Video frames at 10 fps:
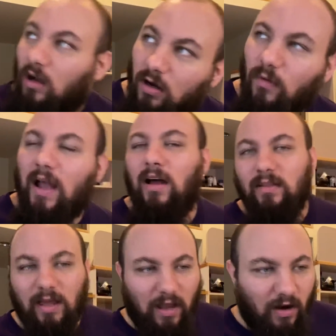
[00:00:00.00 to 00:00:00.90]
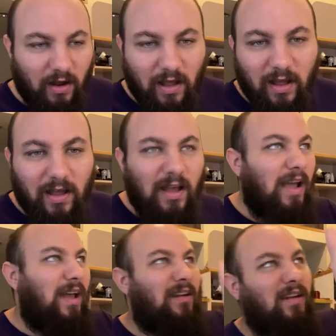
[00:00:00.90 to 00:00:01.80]
around the area,
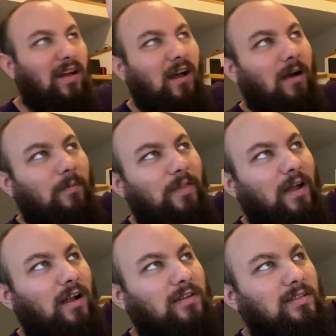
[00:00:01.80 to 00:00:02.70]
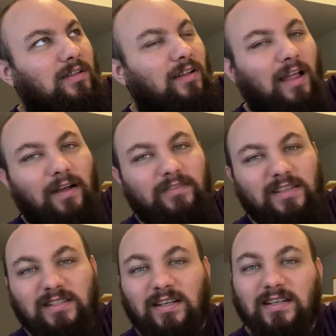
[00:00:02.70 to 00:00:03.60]
and up there to the left,
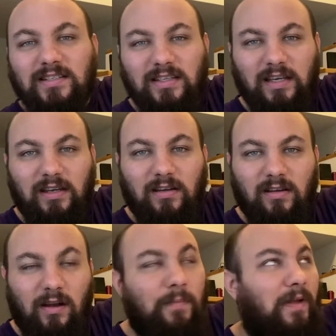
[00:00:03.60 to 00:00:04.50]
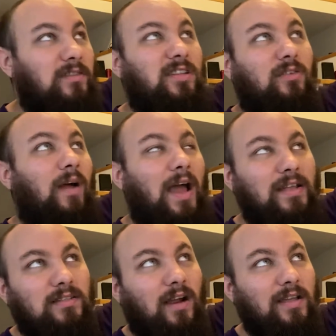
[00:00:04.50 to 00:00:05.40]
he's going to see, up there to the
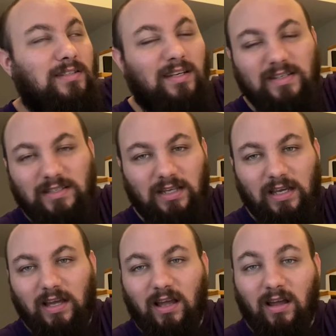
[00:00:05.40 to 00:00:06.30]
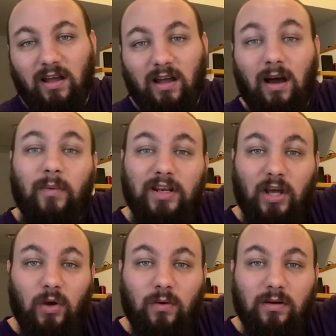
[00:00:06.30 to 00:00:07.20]
right, sorry, he's going to see a
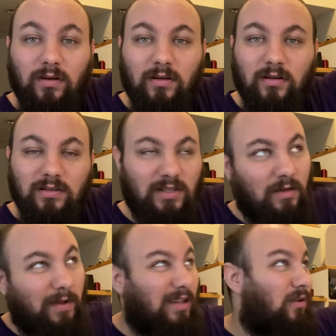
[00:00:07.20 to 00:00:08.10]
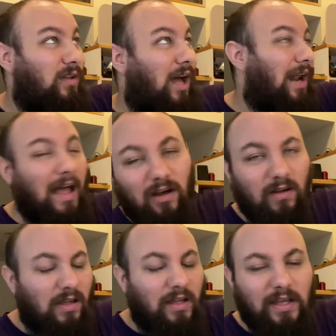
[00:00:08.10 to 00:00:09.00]
window. It's going to be a little cutout
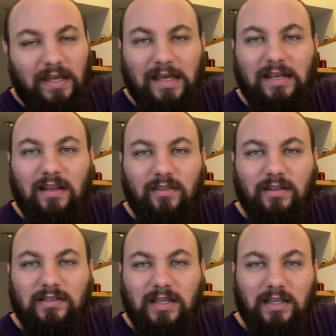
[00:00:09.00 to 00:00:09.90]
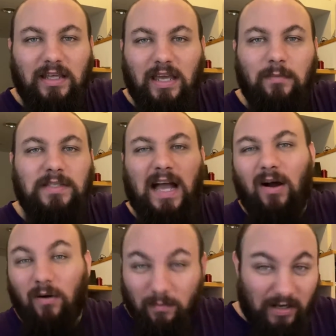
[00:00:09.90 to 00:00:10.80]
in the keep
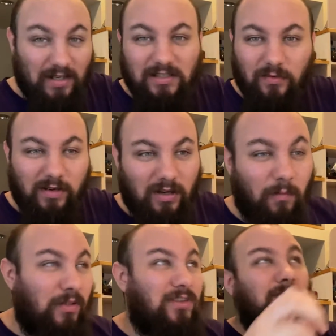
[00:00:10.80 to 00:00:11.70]
tower, but it is a window. But there's